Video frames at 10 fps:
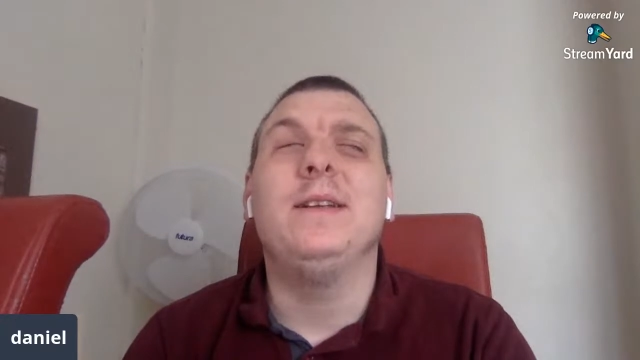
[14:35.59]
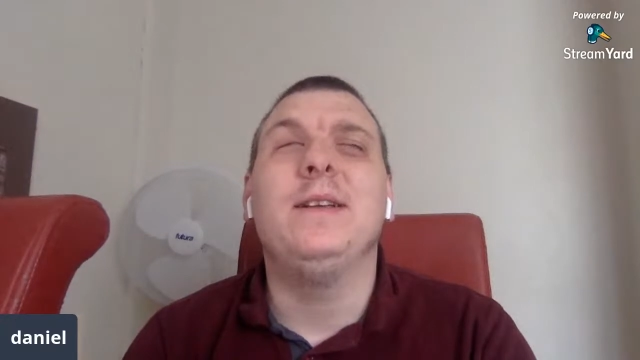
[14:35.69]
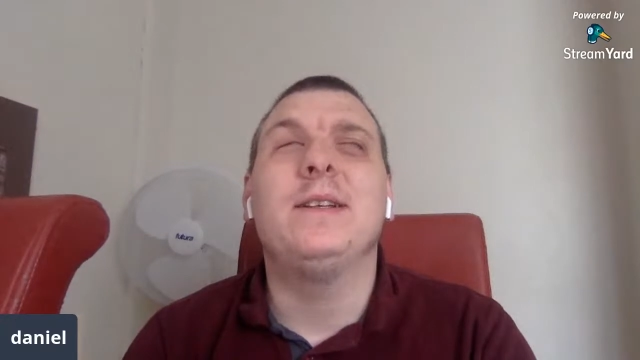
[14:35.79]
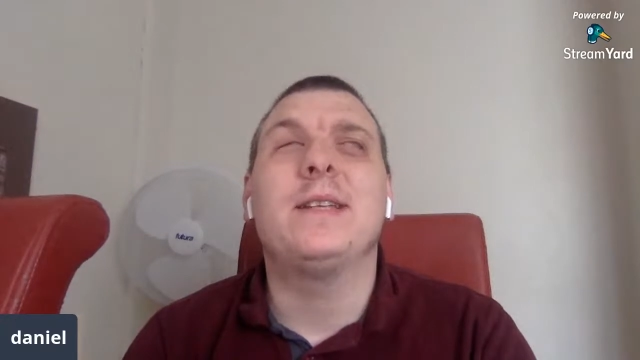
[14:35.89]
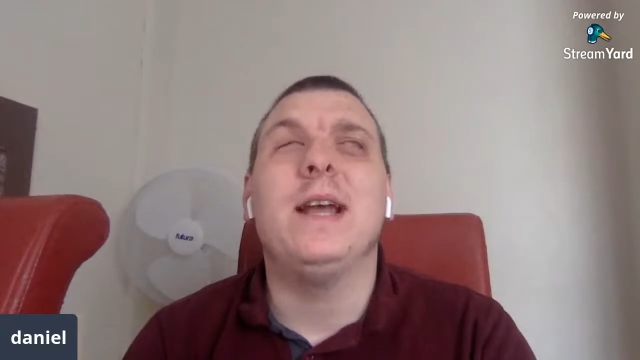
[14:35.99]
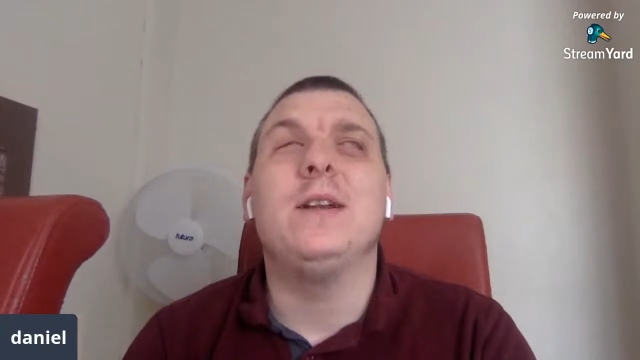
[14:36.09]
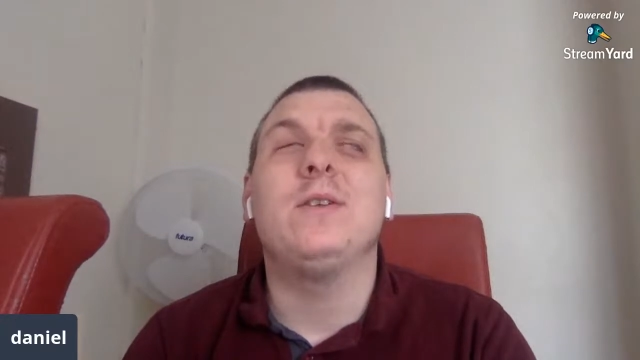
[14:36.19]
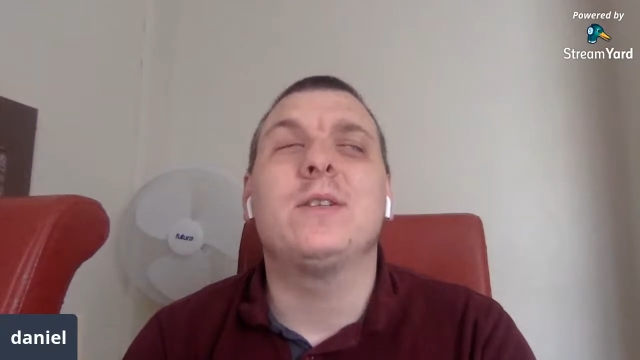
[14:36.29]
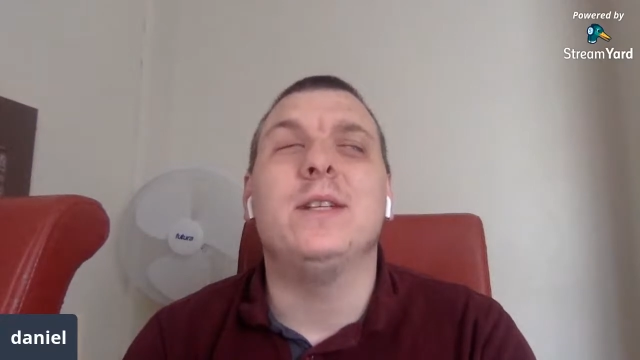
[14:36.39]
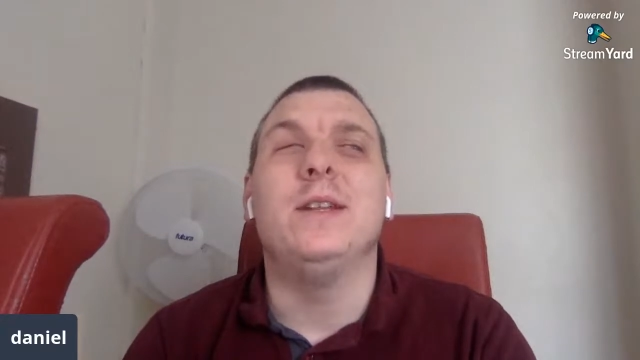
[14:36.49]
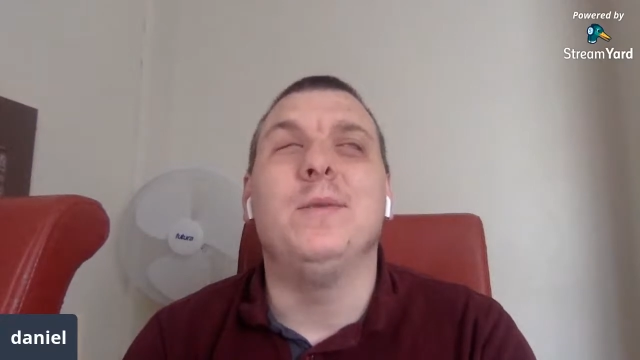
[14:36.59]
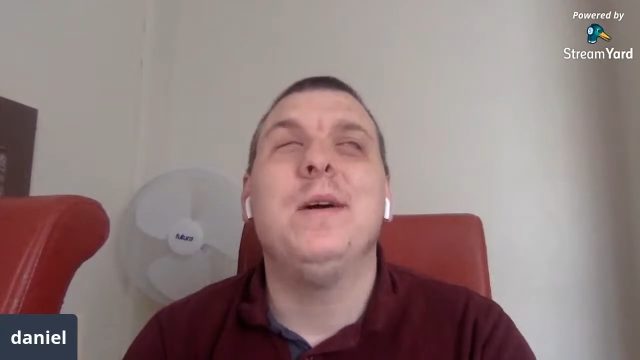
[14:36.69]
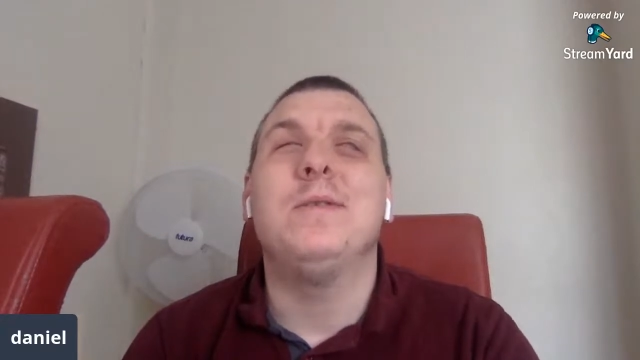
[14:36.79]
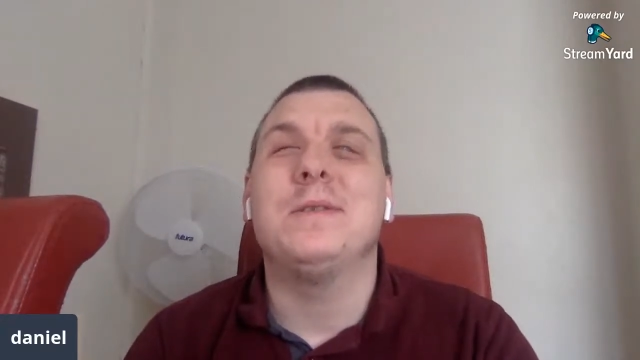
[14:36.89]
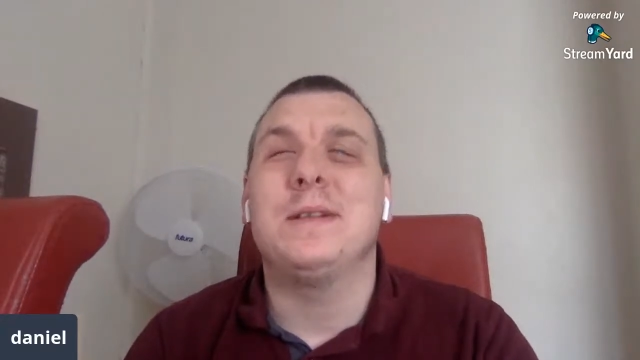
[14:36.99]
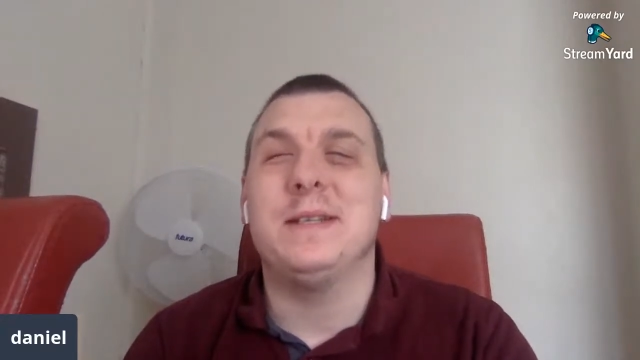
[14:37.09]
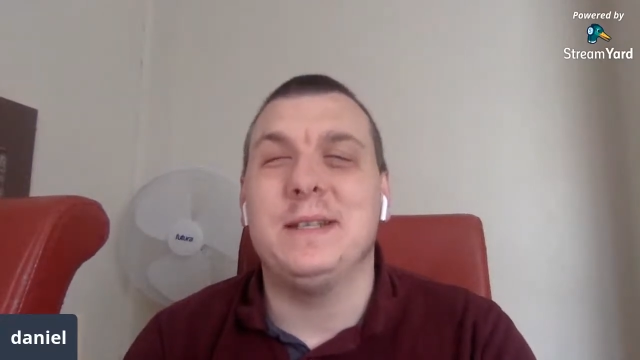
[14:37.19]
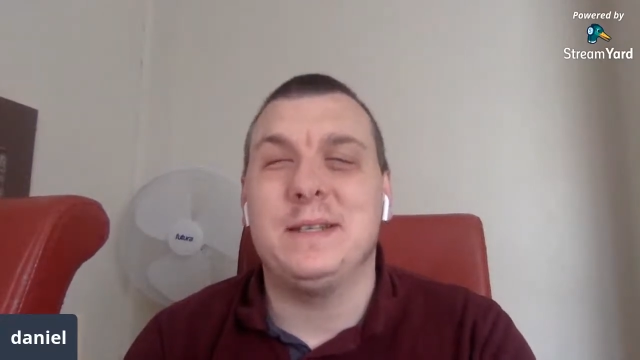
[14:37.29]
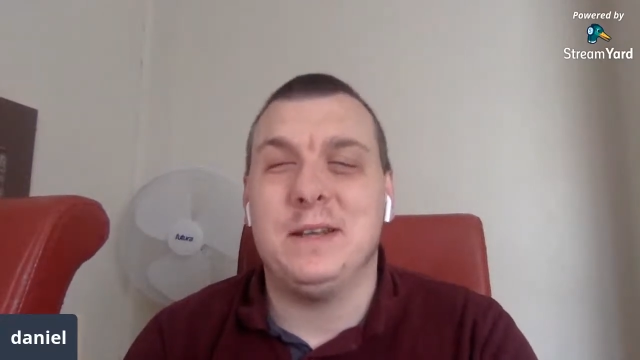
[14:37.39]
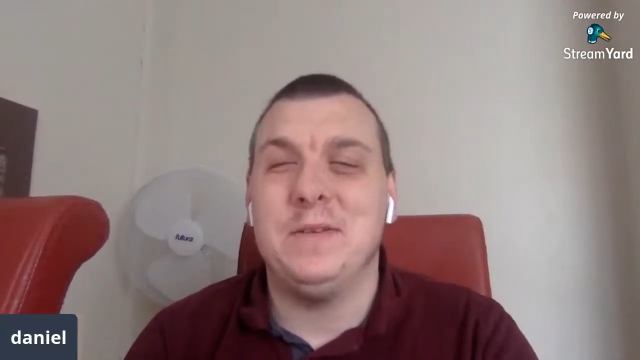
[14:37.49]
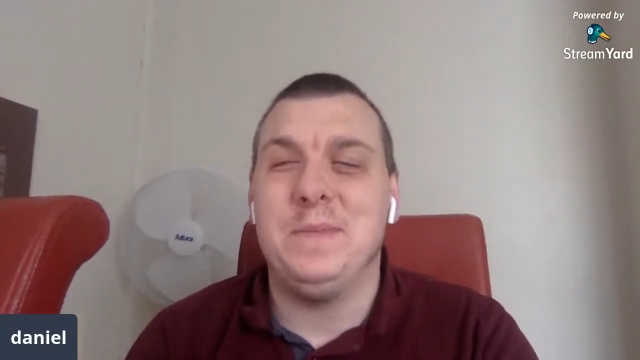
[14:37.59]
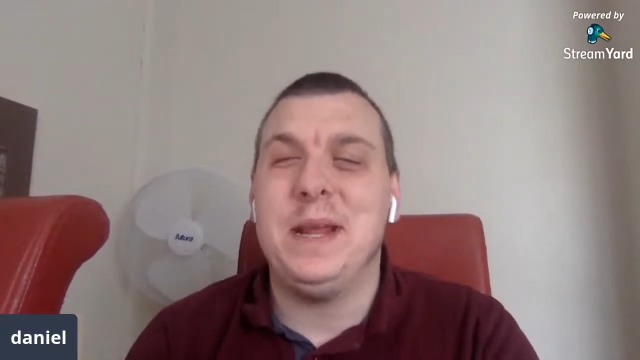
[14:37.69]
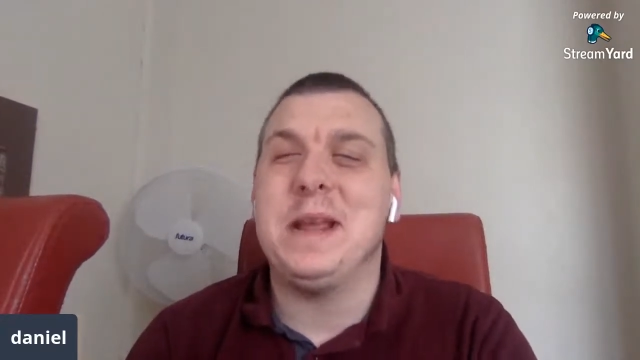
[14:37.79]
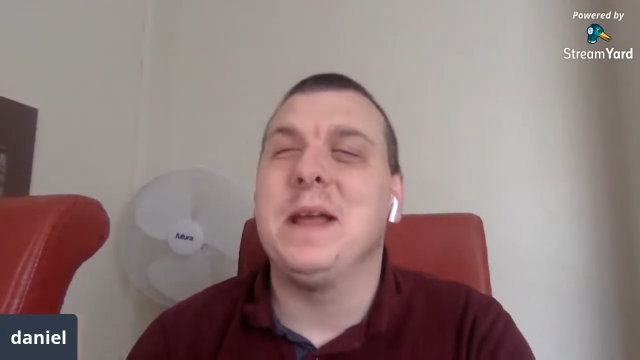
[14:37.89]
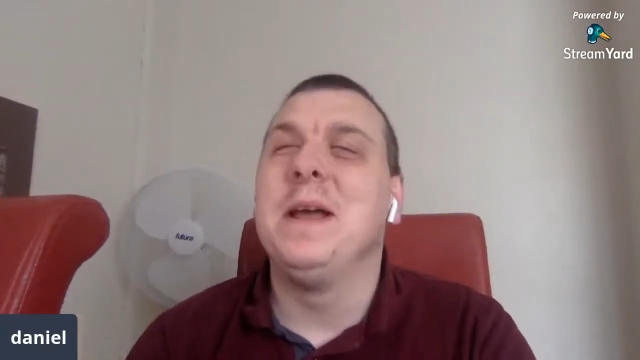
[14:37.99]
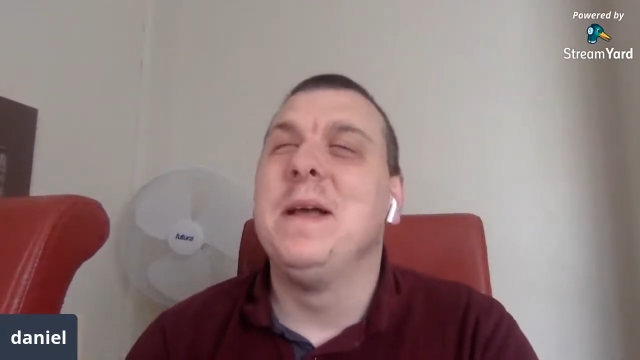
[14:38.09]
you just get lost in the world because it's so big.